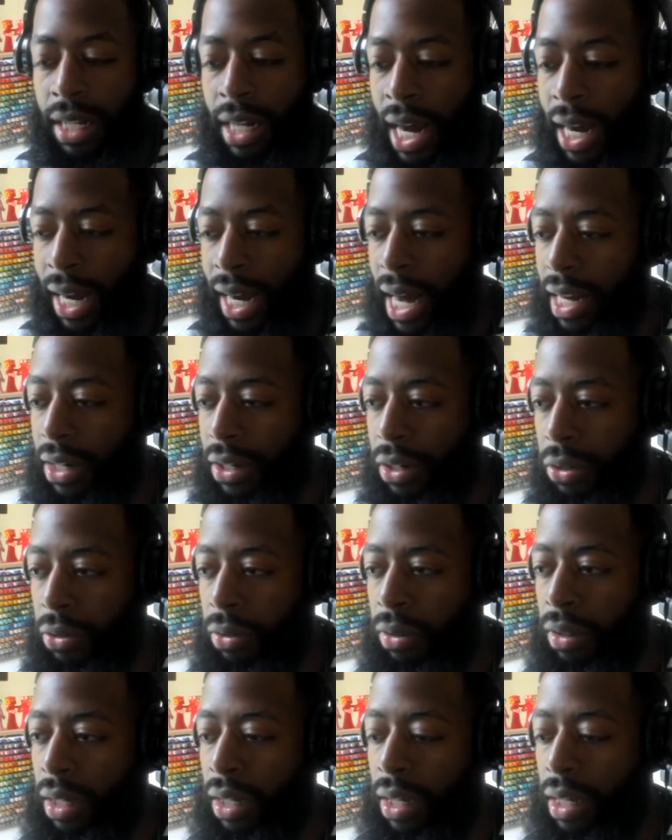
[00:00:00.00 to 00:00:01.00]
that I kind of do
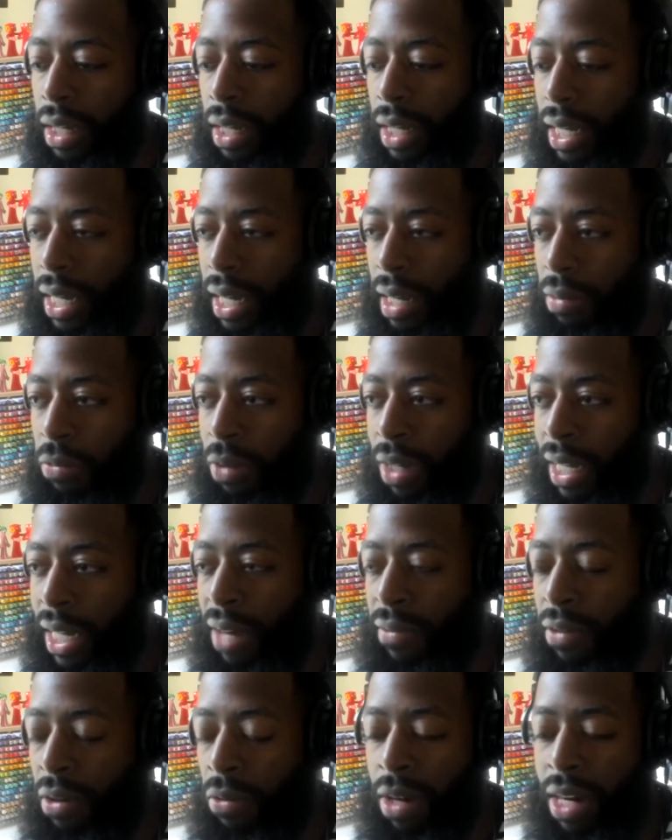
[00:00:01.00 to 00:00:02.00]

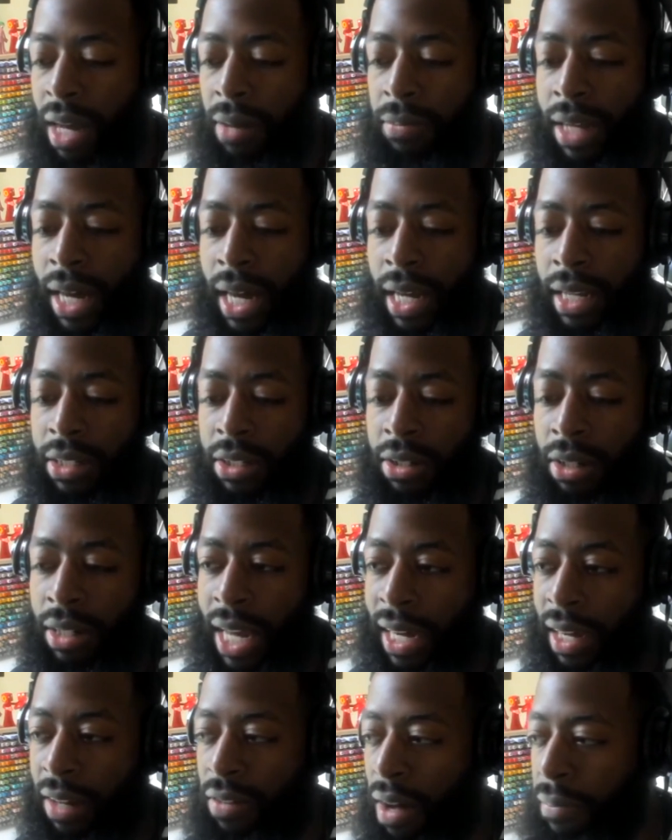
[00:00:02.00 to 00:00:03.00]
even when I'm not. So
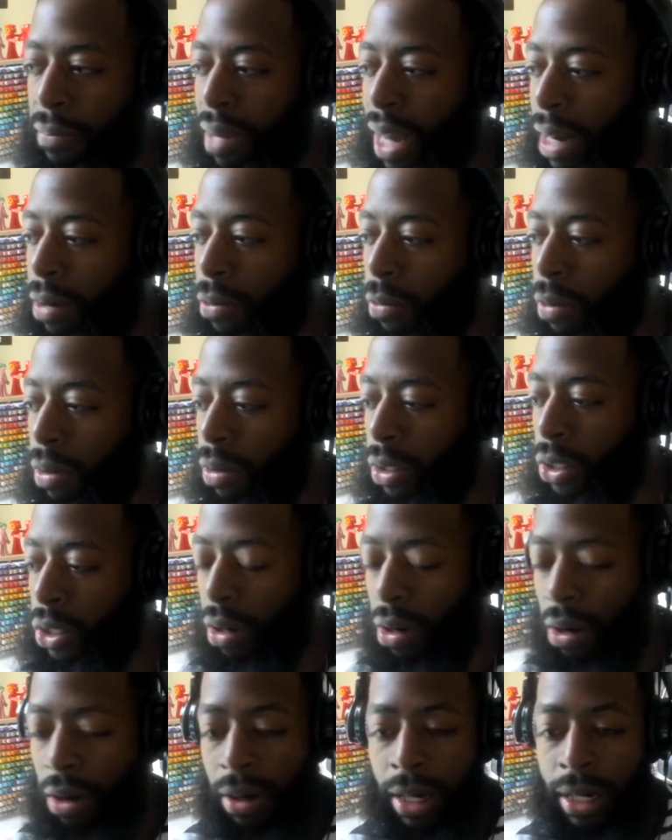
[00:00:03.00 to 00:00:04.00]
like if I'm not
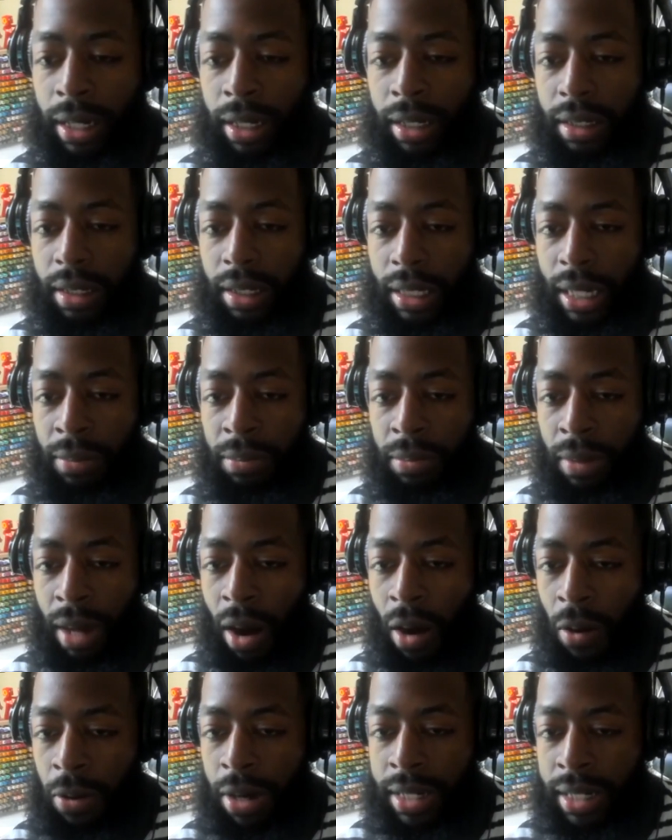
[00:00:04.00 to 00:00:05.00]
drawing, I'm
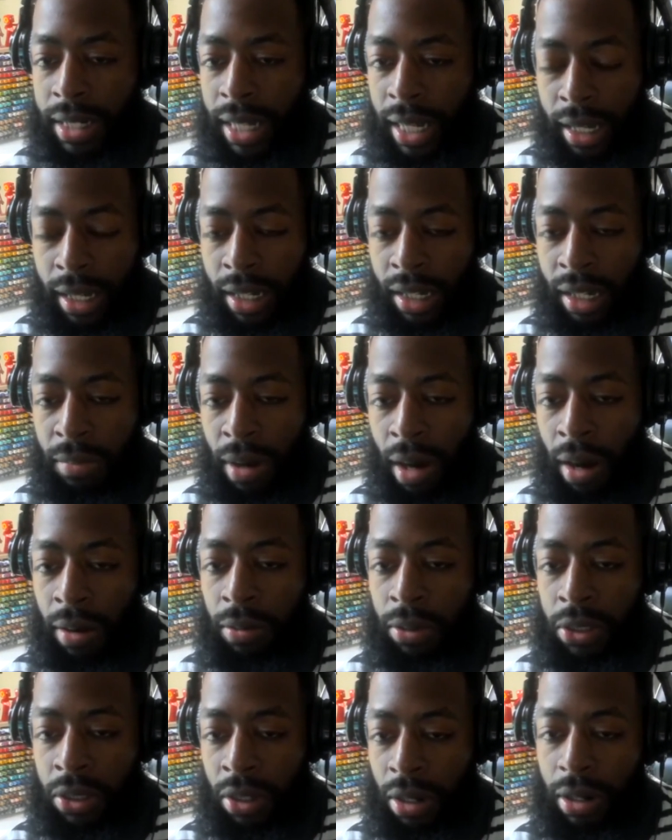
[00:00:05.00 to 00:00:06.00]
always thinking
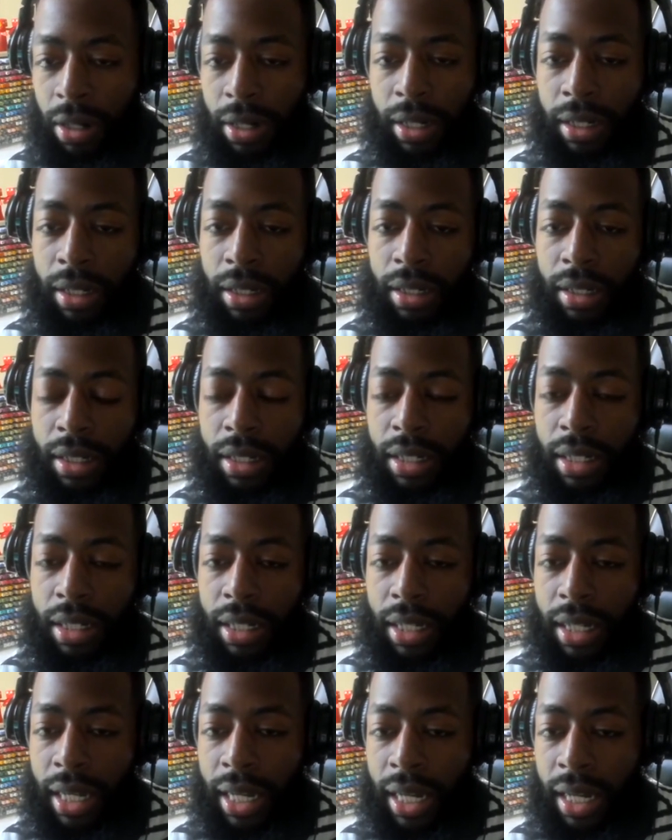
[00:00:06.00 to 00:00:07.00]
about drawing,
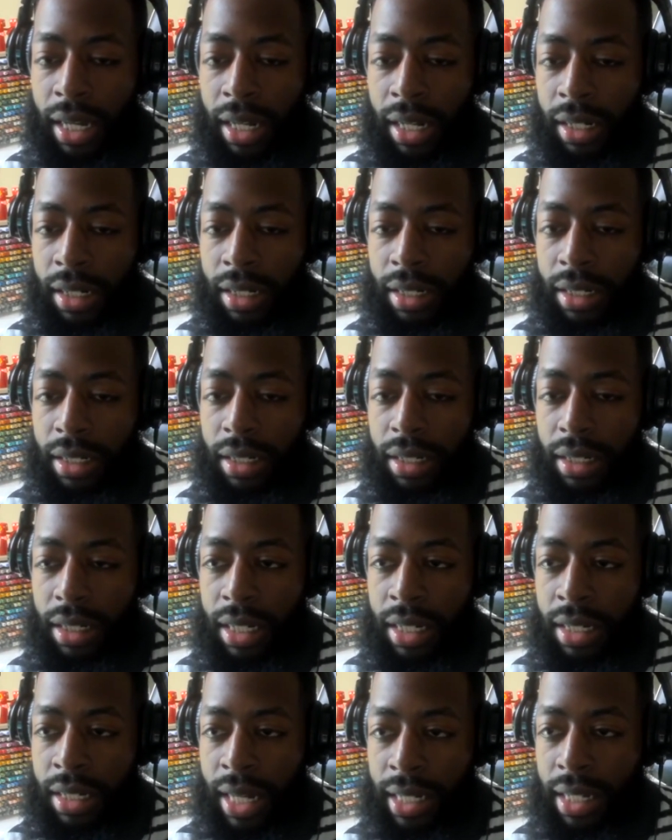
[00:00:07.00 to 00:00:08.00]
and
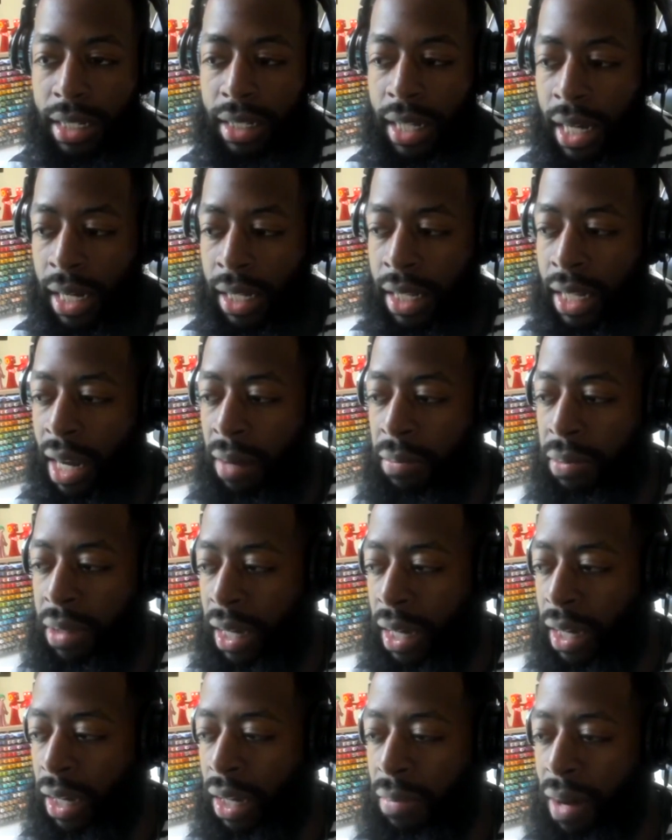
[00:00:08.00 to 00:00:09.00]
it's like the thing that I'm
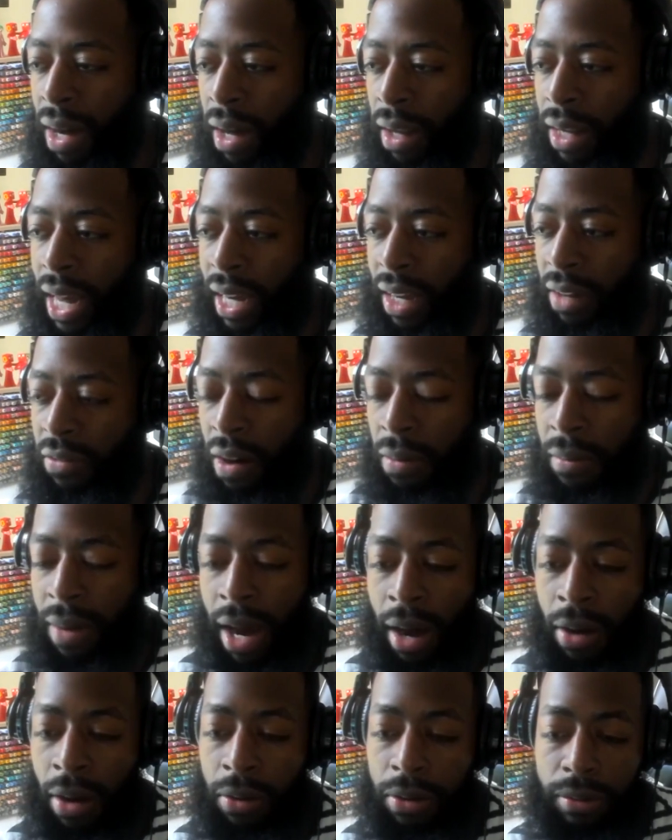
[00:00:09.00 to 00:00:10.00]
thinking about. Like if I'm
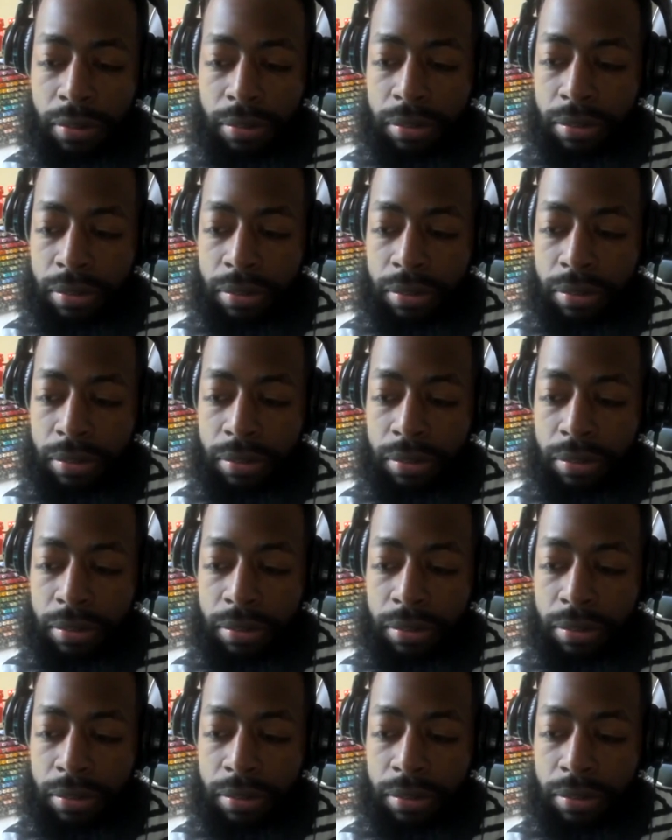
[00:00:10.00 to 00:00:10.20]
out,